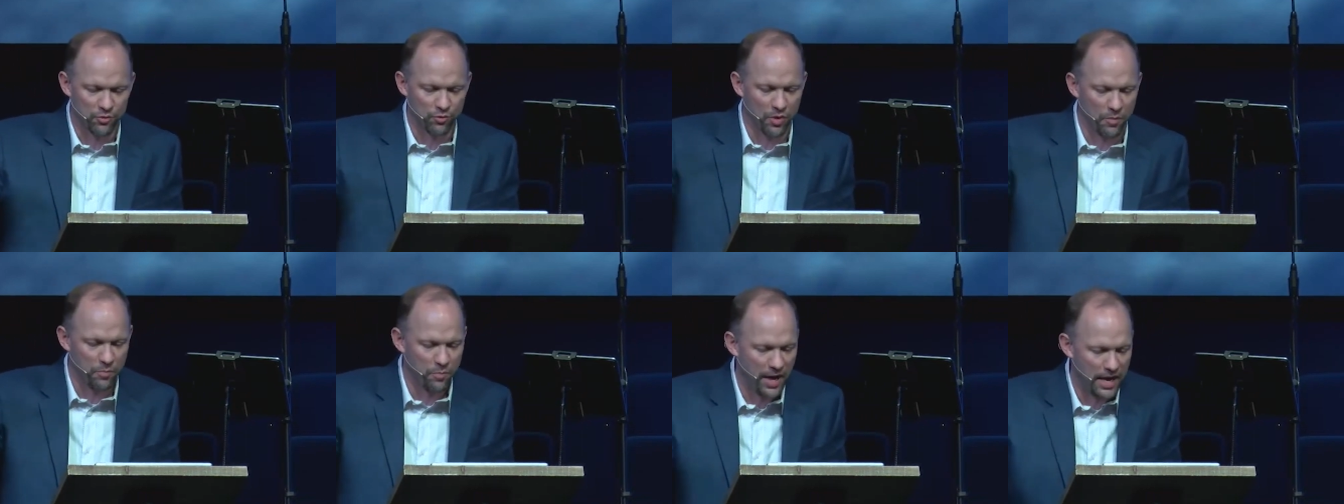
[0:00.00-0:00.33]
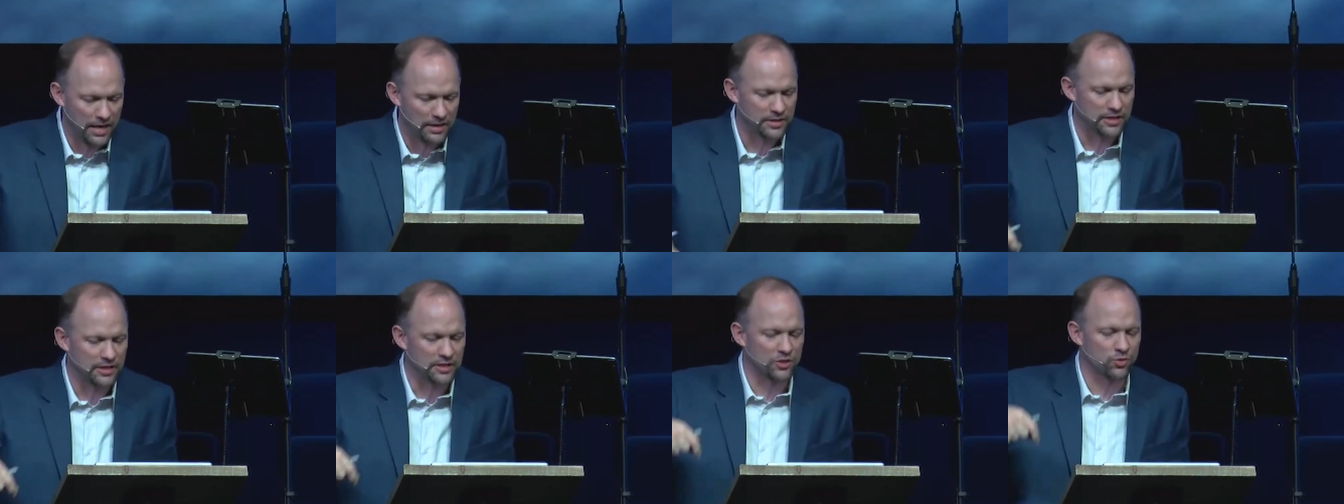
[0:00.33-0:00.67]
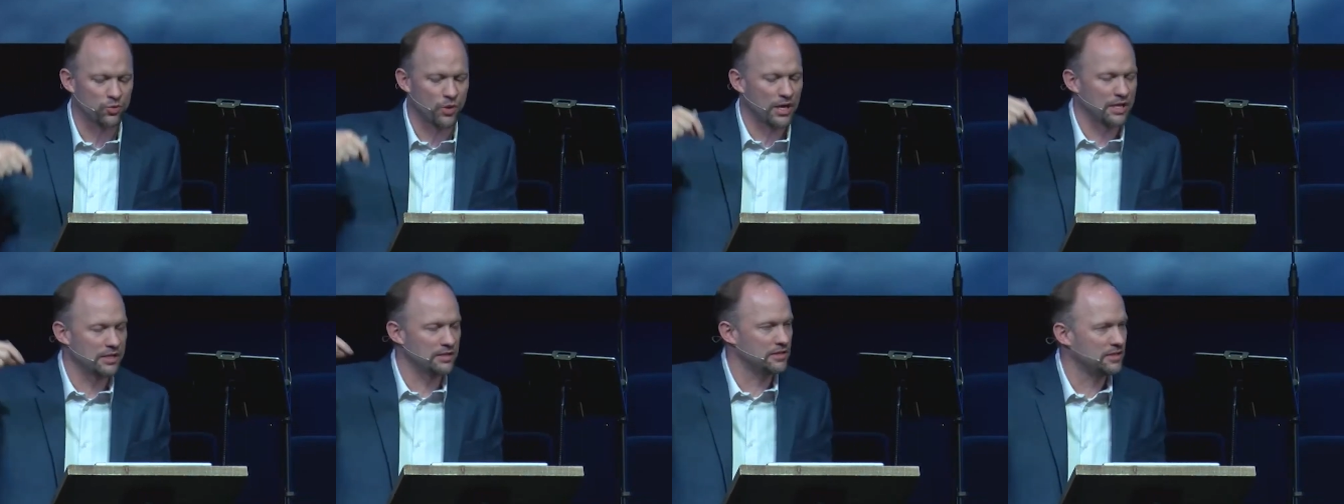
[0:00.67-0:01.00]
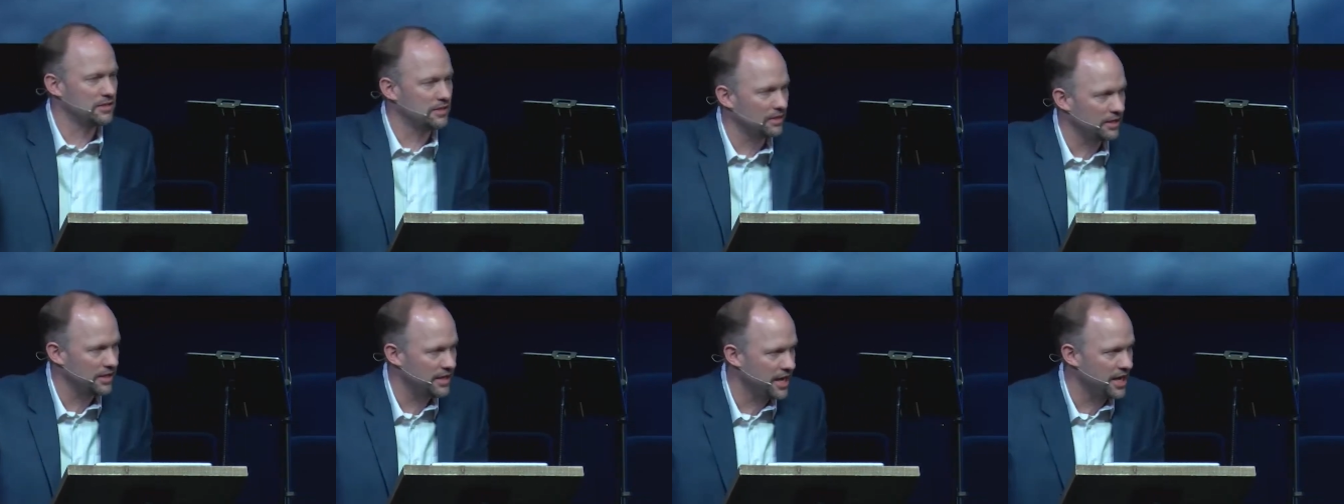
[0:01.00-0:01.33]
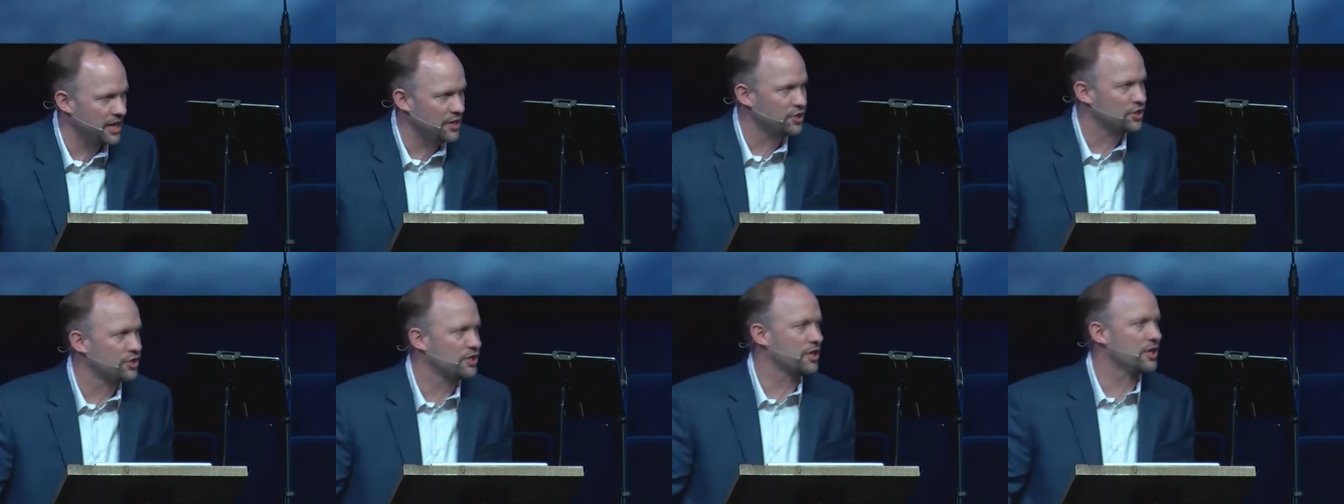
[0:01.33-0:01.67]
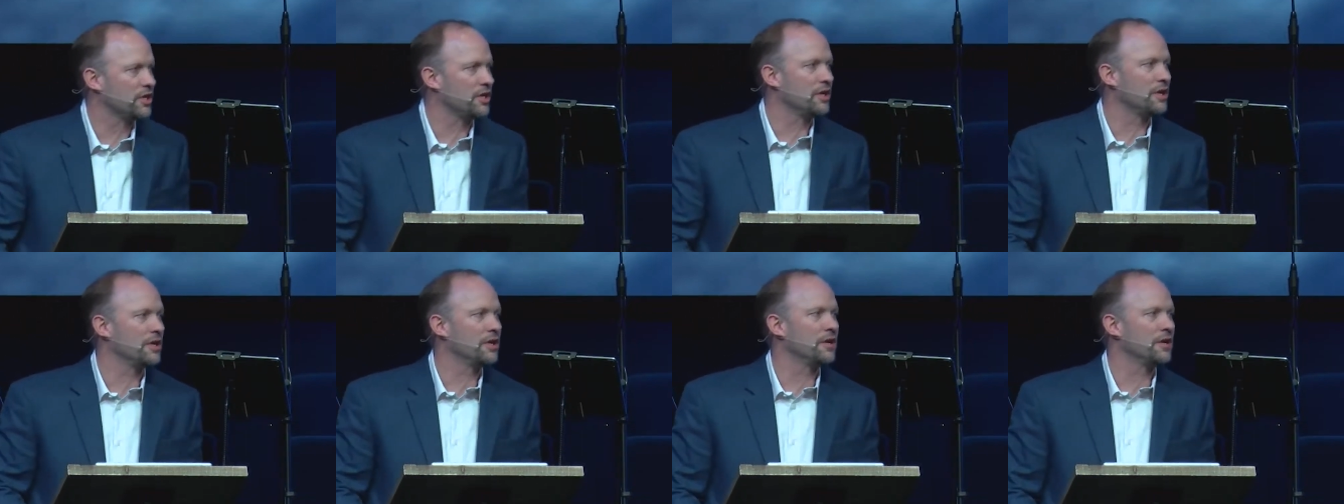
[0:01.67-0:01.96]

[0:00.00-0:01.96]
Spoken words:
repentance, reconciliation,